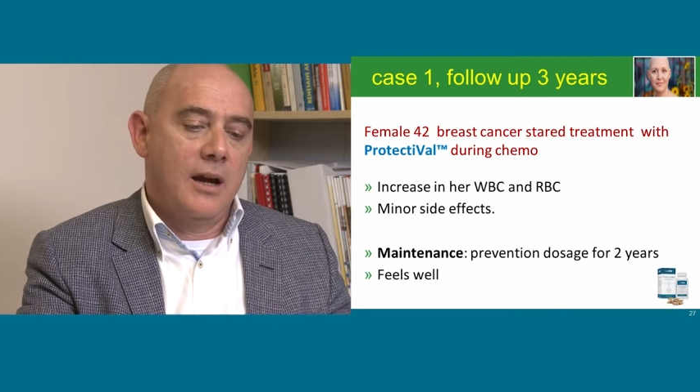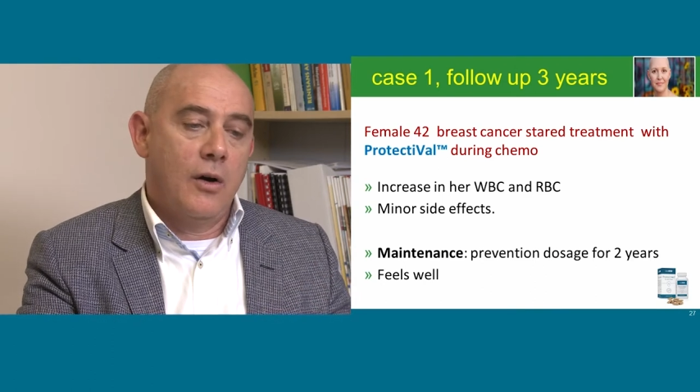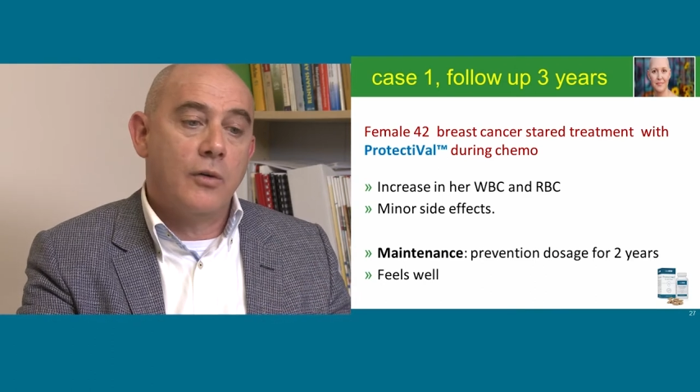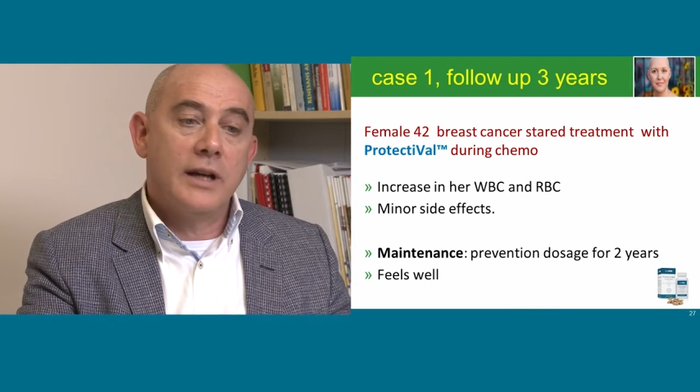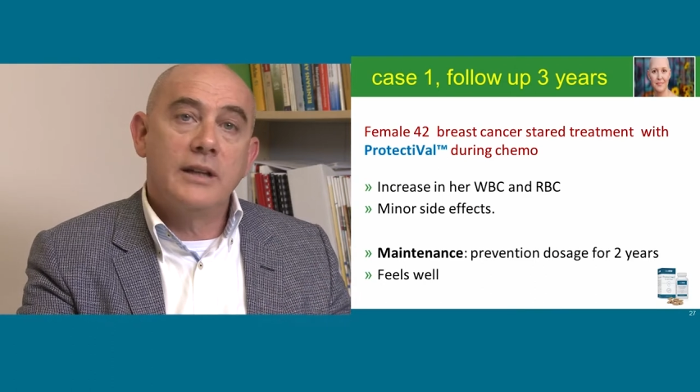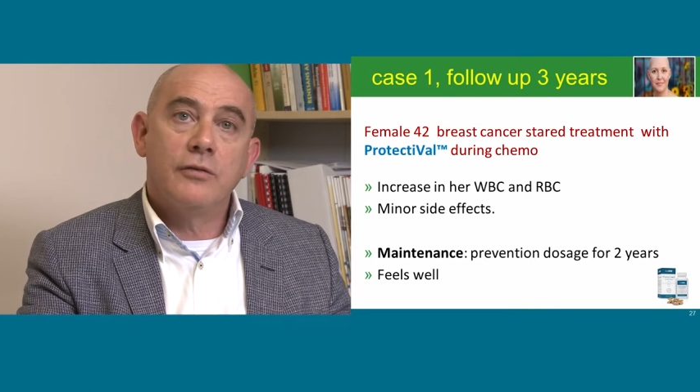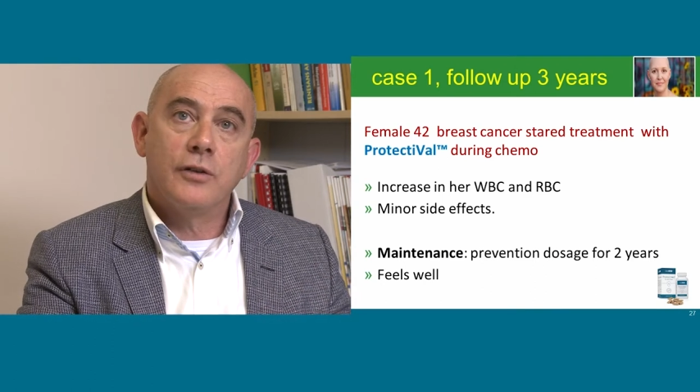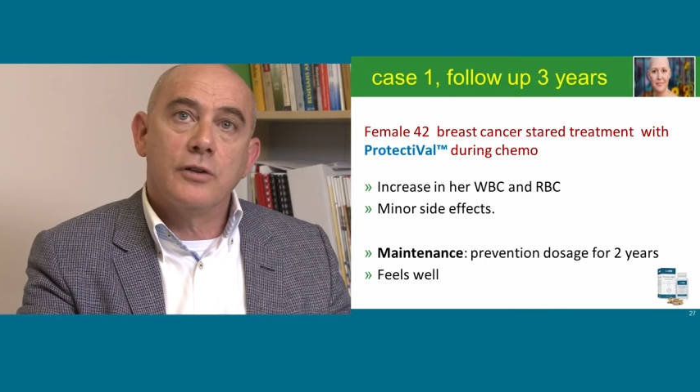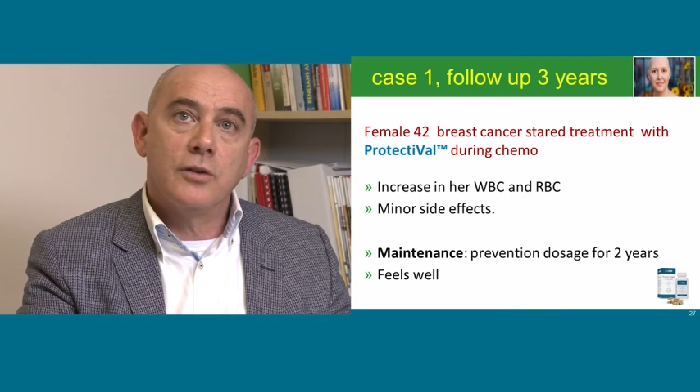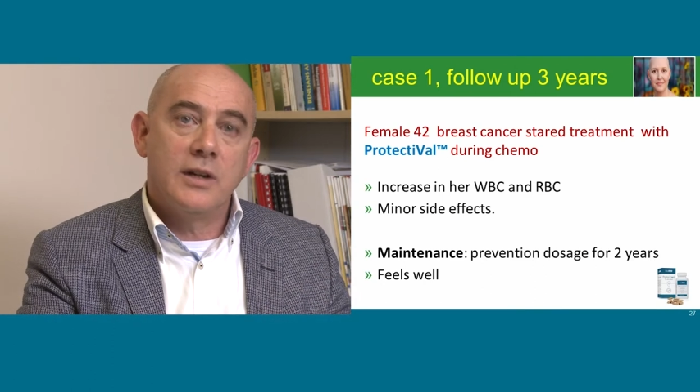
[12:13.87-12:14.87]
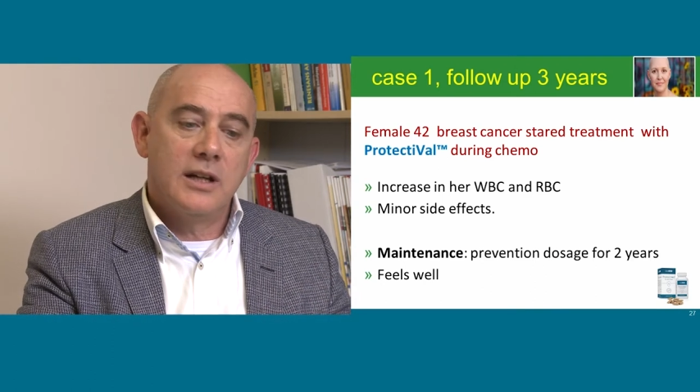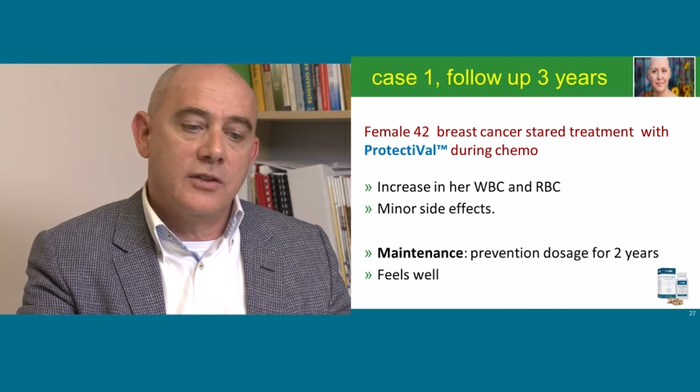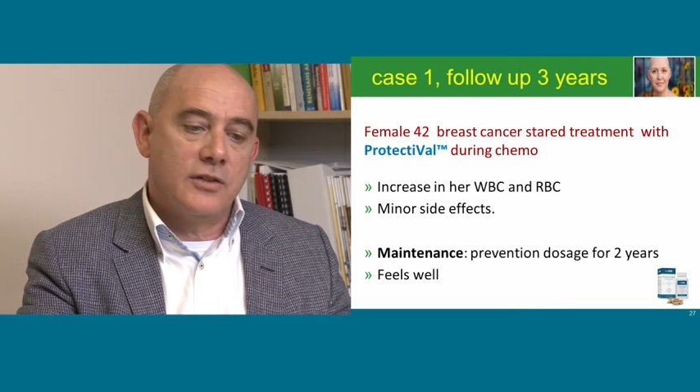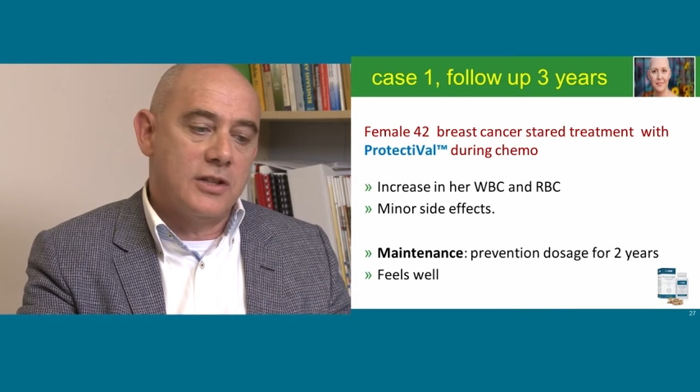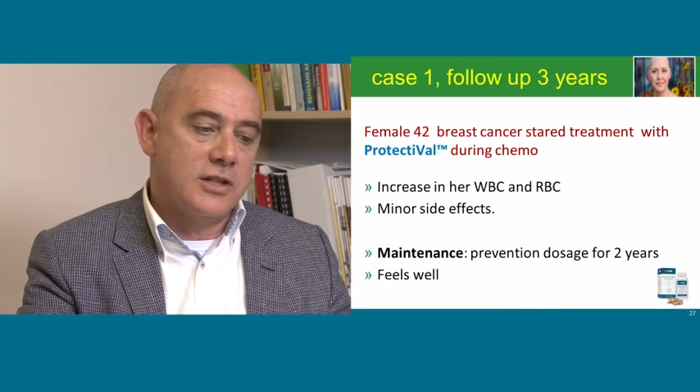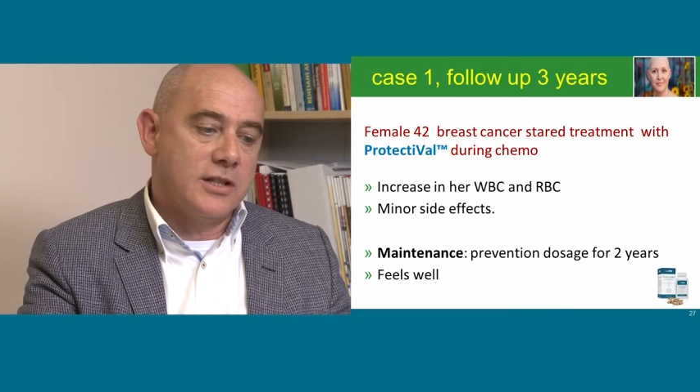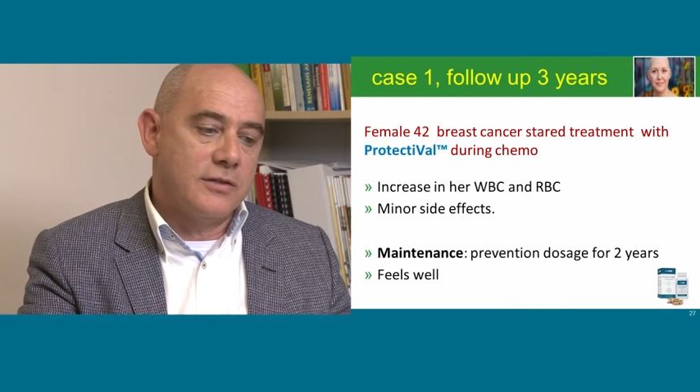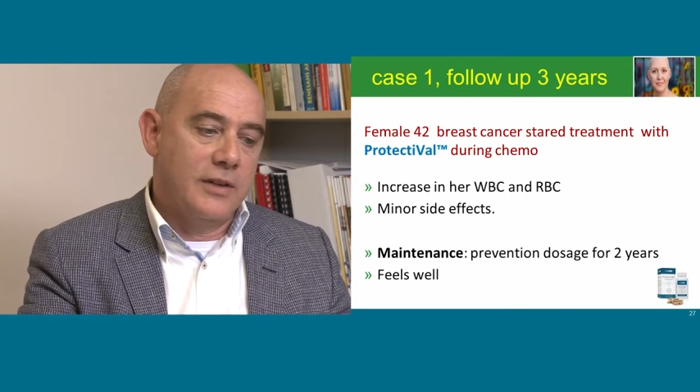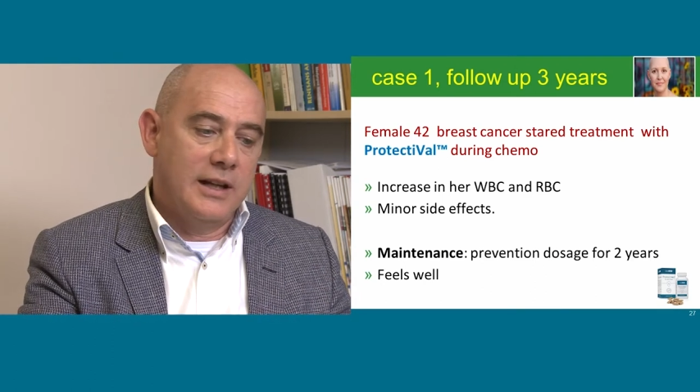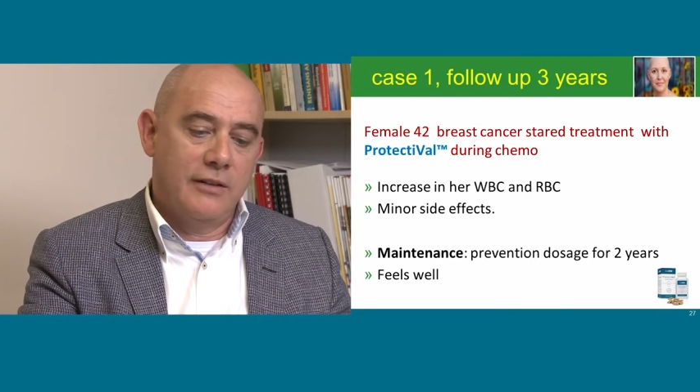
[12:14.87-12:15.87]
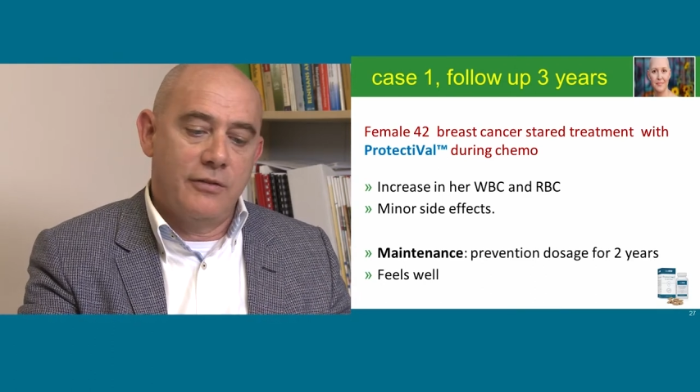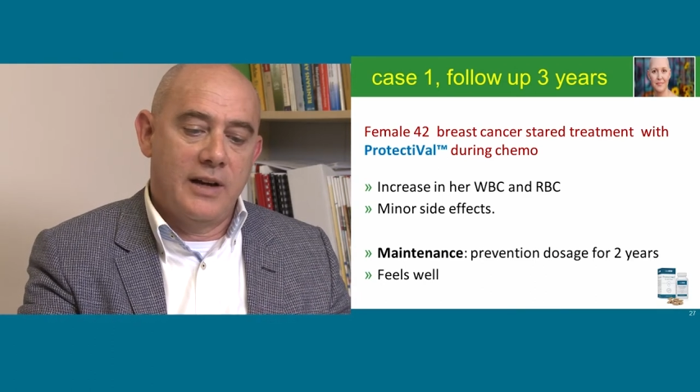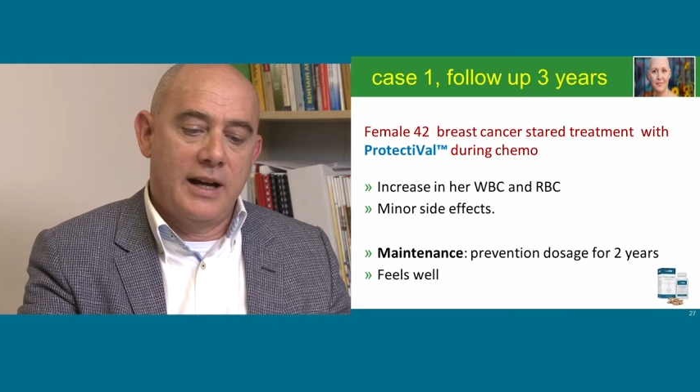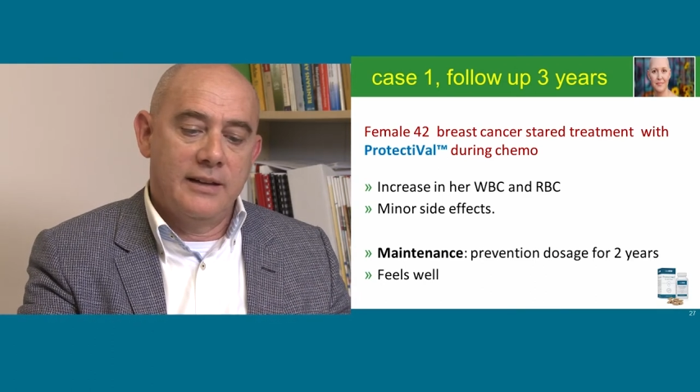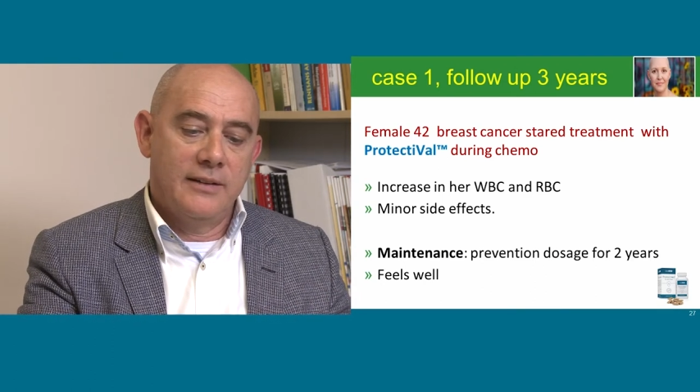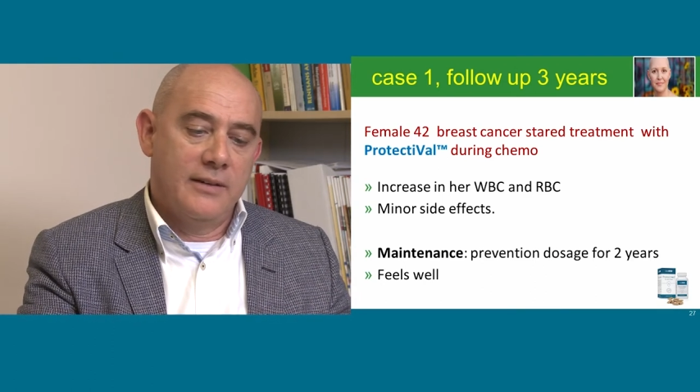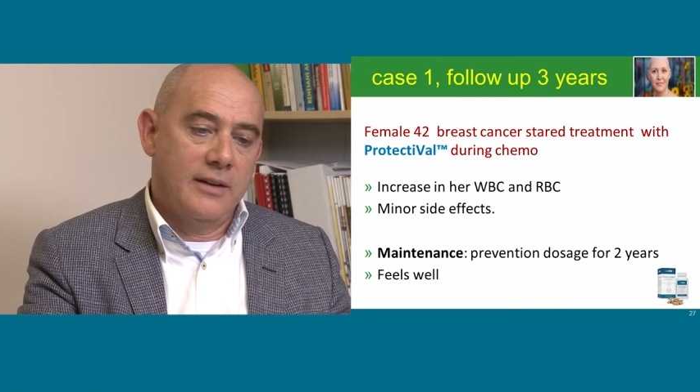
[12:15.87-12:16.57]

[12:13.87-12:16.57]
already for 2 years, and she's feeling fine,